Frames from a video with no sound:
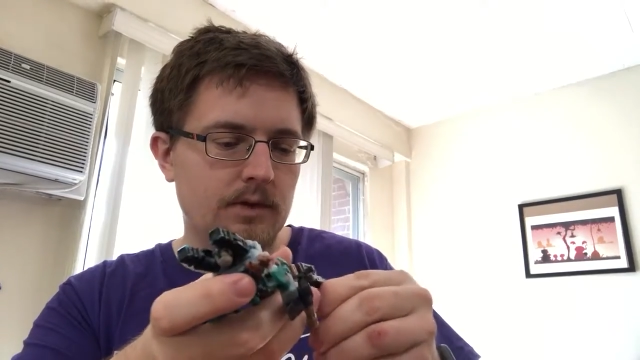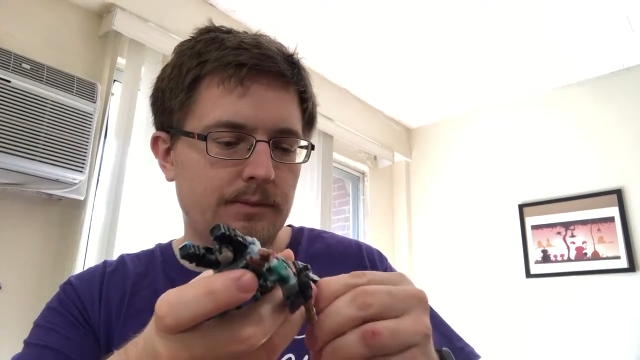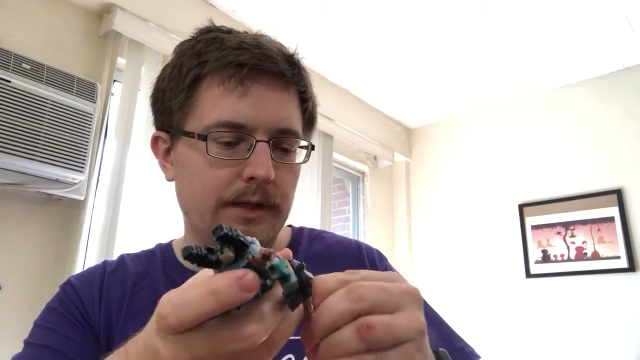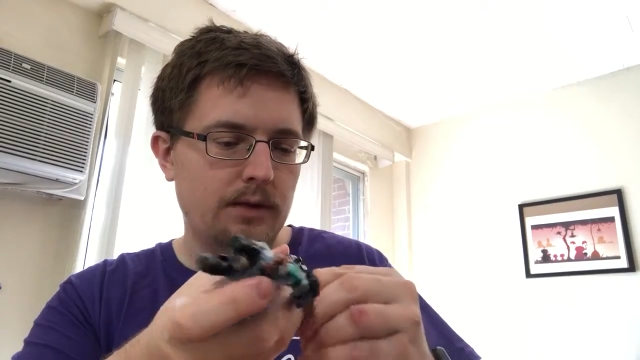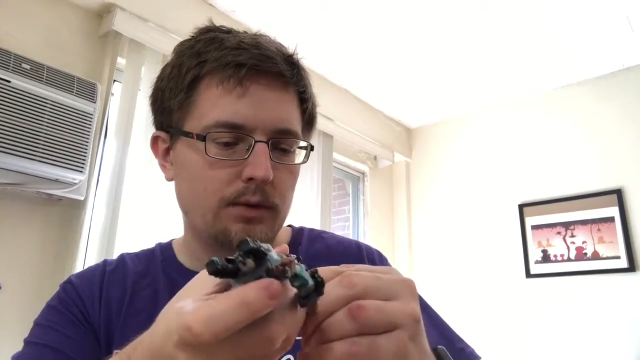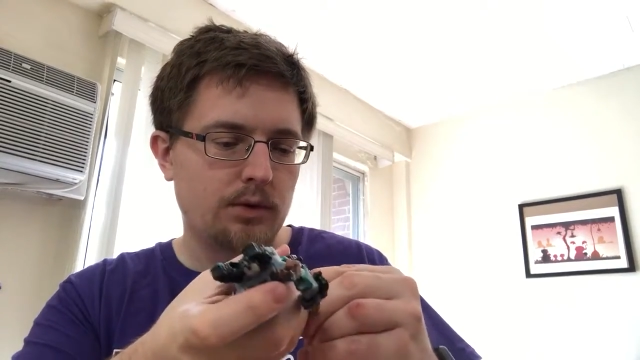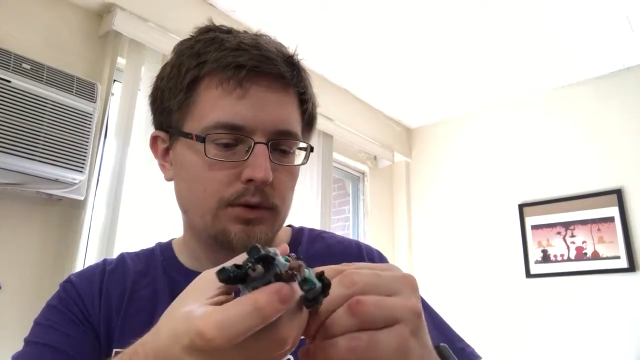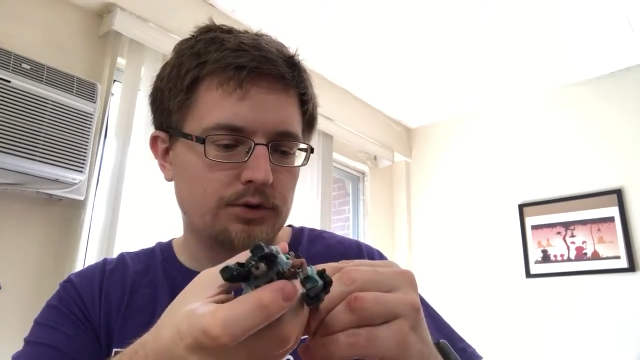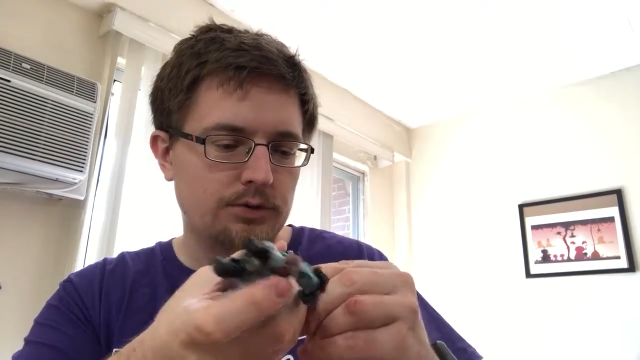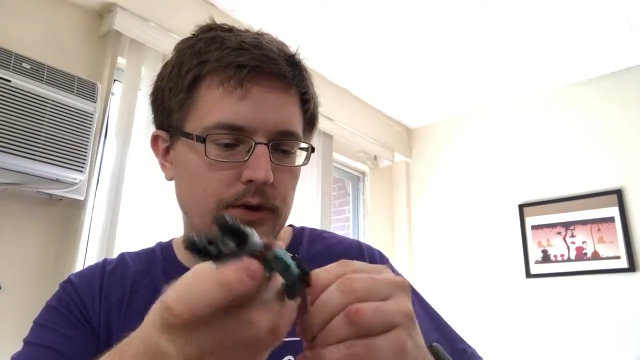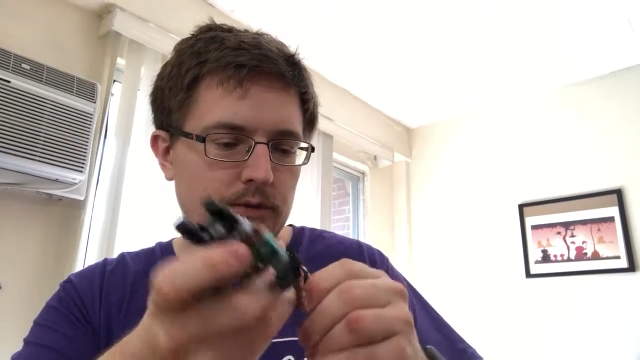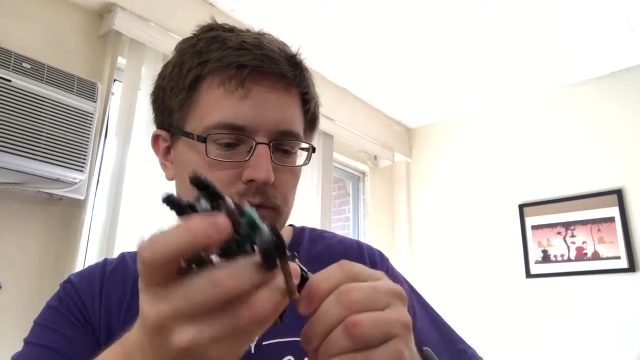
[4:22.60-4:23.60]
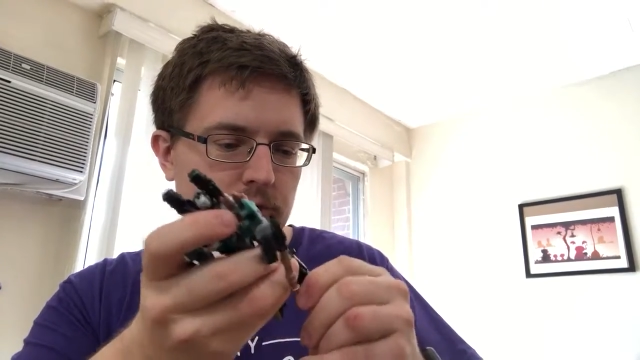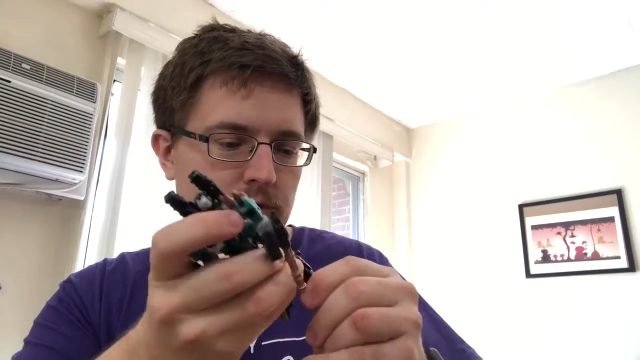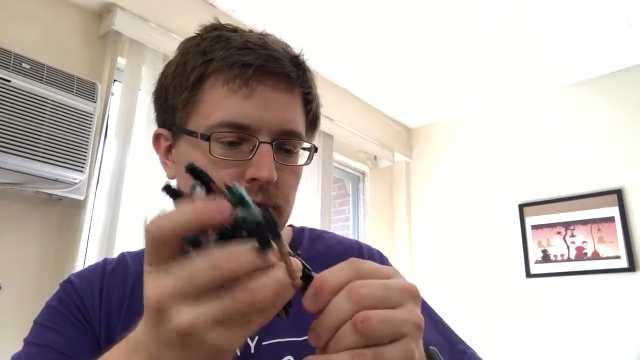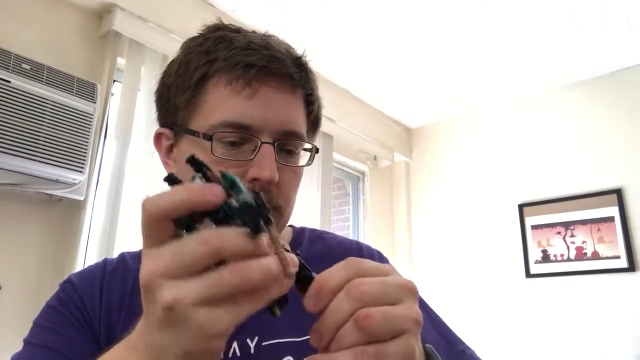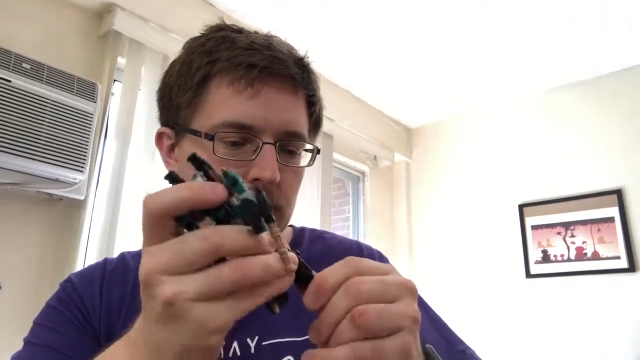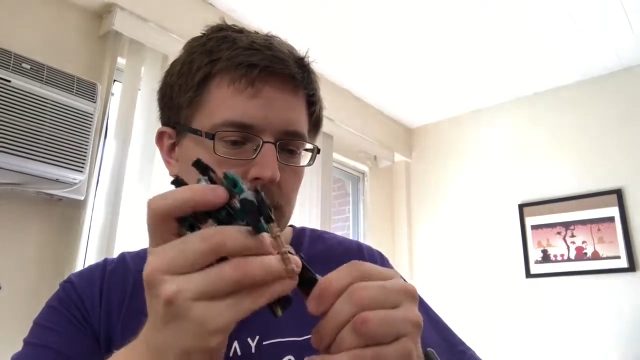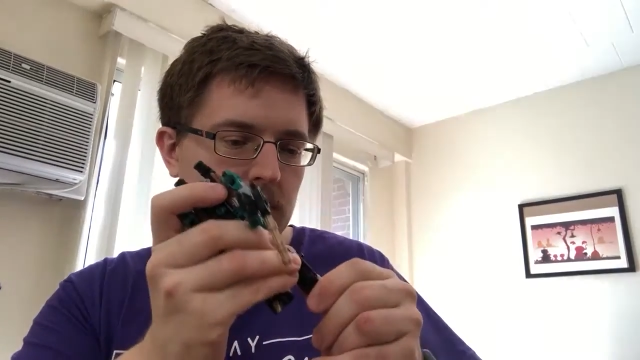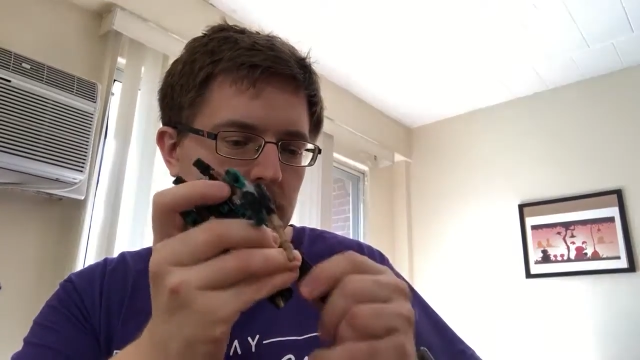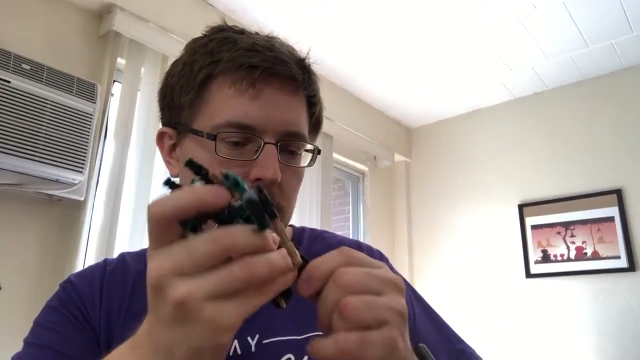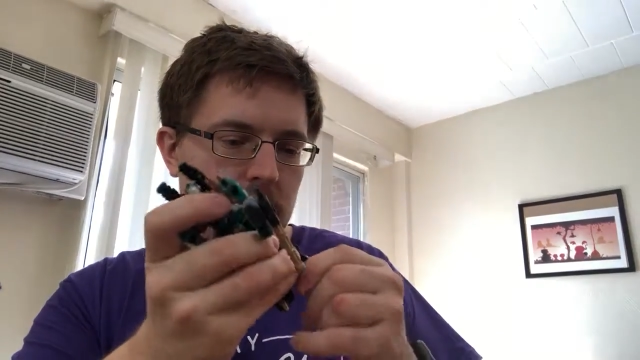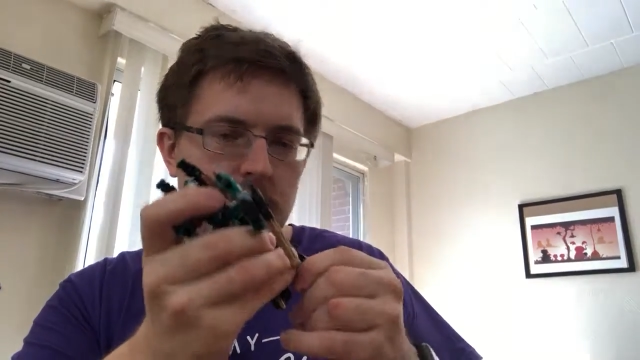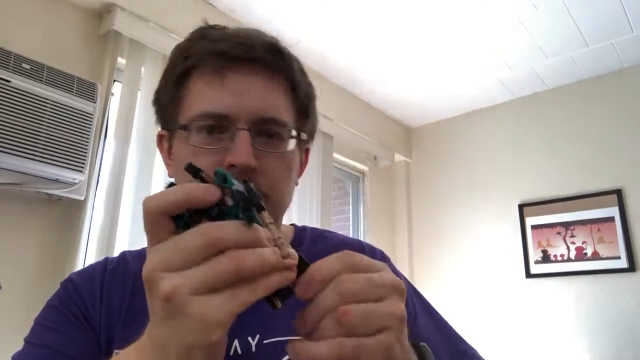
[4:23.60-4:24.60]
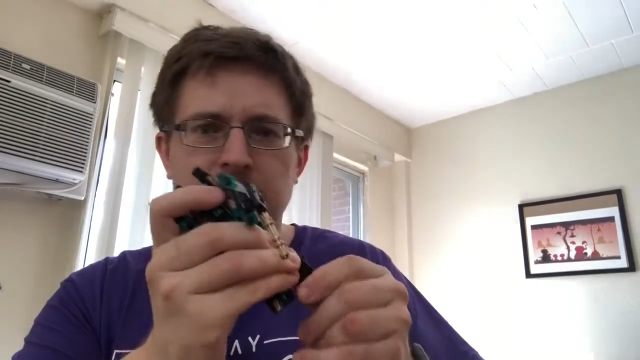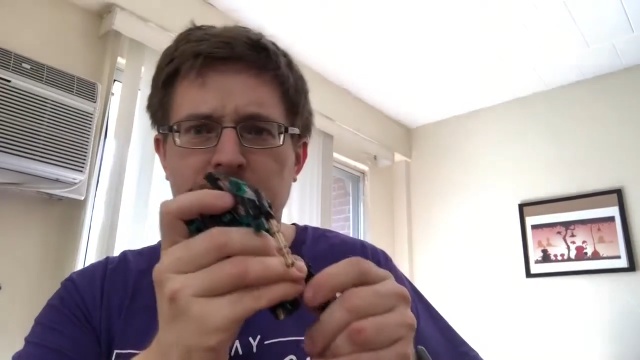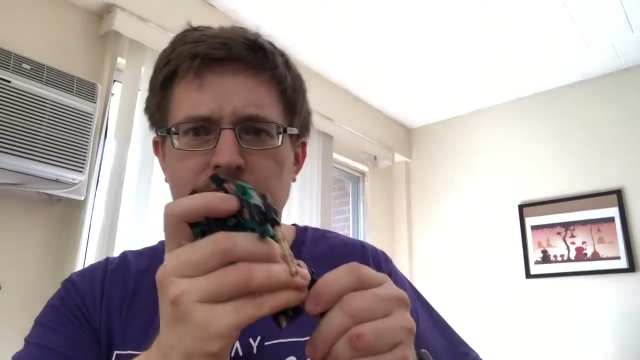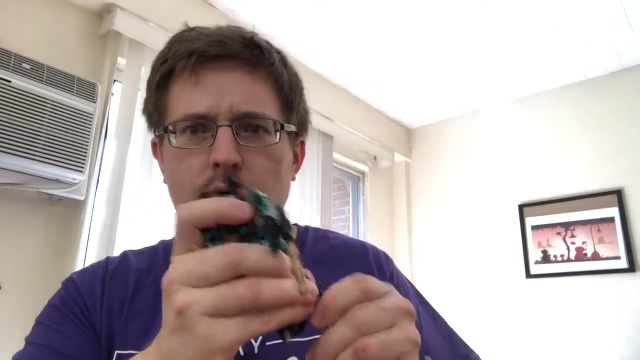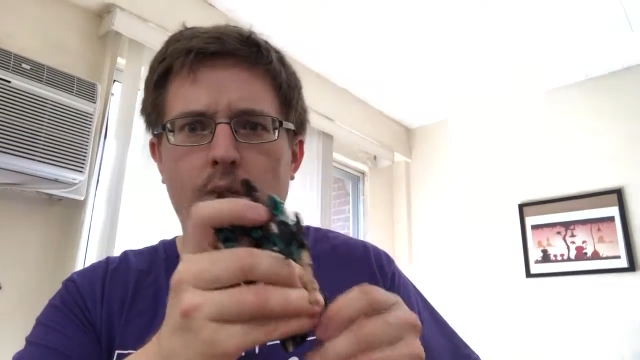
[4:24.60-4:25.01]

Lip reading: Power Core drones convenient